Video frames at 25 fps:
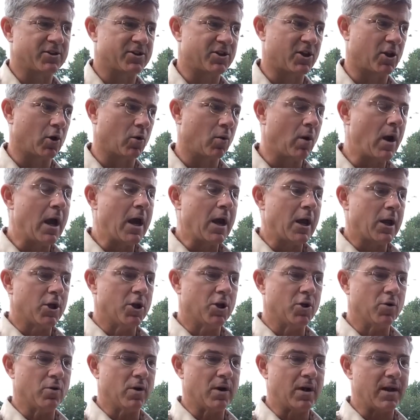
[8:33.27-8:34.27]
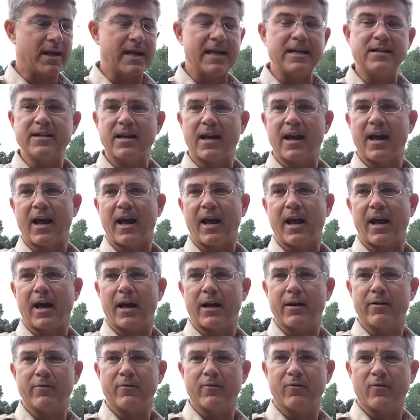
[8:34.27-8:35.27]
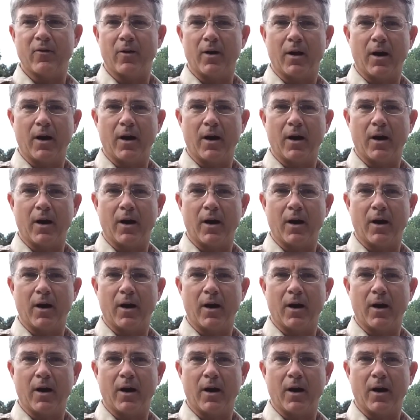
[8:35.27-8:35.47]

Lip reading: So you need to have